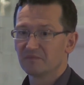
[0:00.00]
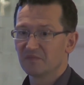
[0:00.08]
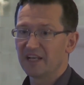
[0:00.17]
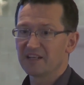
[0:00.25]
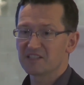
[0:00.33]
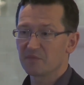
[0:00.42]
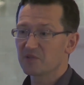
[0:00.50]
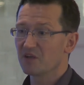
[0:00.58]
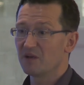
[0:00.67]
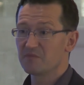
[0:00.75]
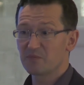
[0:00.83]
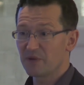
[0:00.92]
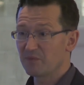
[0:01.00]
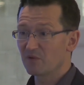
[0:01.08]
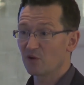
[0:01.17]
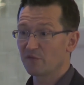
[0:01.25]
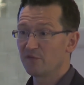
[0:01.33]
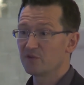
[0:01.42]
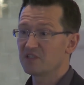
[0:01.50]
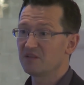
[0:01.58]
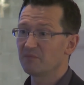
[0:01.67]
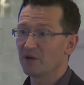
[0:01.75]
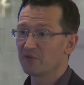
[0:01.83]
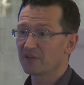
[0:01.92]
Yeah, sometimes people have got a foot in
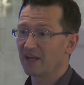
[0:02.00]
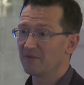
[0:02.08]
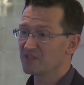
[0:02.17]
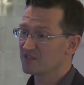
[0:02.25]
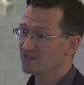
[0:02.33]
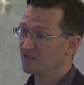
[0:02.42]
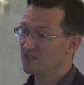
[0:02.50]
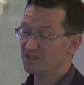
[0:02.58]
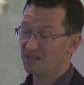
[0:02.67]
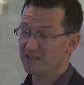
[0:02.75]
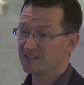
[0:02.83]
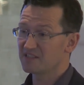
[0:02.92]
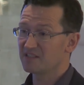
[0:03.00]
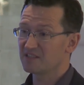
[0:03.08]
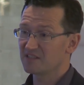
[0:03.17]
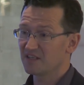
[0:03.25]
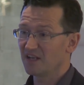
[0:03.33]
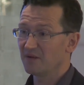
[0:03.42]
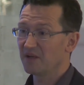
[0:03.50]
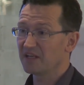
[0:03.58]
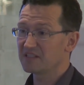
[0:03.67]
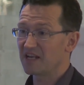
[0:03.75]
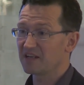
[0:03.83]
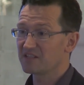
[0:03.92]
both camps. It isn't an
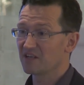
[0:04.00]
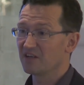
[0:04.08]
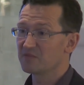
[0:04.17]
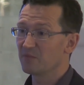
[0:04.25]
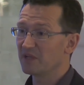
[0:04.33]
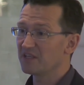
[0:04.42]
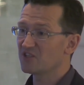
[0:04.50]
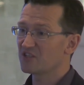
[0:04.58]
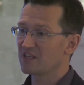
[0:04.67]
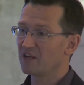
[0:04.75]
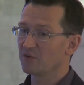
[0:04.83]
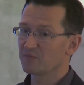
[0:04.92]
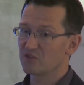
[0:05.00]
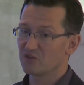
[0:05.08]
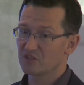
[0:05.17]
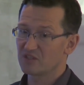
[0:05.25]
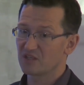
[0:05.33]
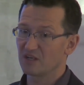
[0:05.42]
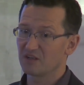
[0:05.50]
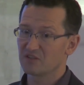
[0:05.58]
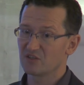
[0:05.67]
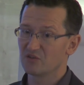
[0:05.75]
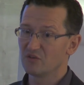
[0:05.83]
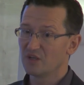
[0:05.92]
exact science, but it just helps you to start
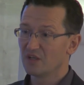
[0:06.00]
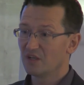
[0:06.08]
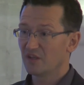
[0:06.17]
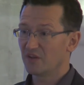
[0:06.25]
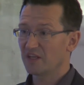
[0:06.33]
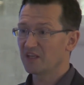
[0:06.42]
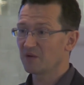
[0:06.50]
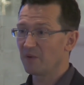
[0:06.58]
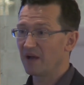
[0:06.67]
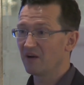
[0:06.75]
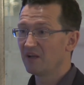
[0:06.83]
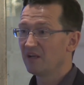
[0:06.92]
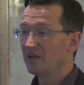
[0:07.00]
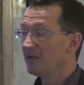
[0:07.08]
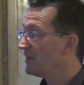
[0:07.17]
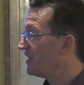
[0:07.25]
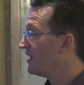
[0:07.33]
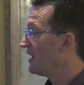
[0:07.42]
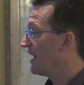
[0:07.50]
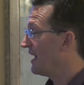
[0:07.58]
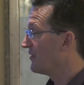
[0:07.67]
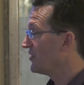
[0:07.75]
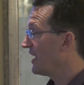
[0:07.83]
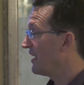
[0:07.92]
to think about how
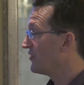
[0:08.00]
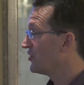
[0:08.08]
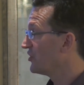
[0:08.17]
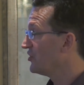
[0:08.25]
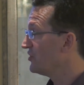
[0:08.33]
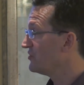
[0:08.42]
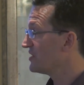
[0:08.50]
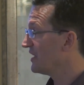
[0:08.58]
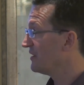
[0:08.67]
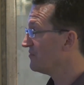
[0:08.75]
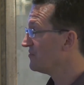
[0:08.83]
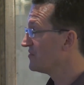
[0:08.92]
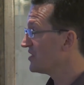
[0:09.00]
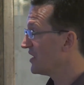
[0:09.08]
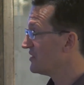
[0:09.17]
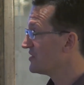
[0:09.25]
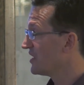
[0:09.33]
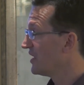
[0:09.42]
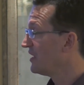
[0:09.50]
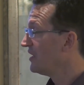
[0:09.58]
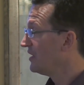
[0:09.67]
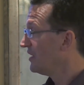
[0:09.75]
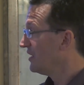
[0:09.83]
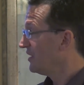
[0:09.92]
you can use it and
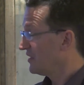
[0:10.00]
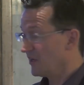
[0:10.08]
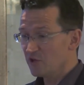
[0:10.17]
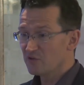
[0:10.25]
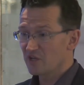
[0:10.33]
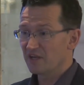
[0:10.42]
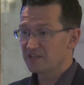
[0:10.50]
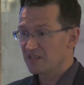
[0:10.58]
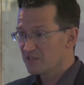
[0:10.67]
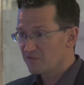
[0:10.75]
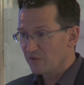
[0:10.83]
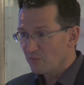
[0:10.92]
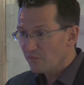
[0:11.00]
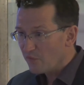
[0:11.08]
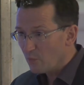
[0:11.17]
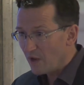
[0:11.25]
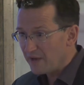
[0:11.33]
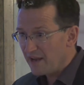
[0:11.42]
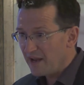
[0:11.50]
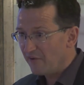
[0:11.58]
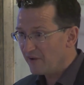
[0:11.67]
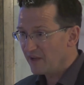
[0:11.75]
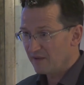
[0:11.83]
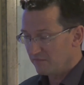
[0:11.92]
use ideas from one
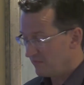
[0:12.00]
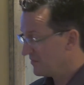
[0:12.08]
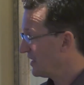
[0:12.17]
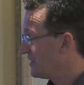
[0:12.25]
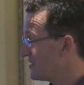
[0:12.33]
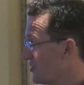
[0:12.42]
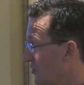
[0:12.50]
area. It's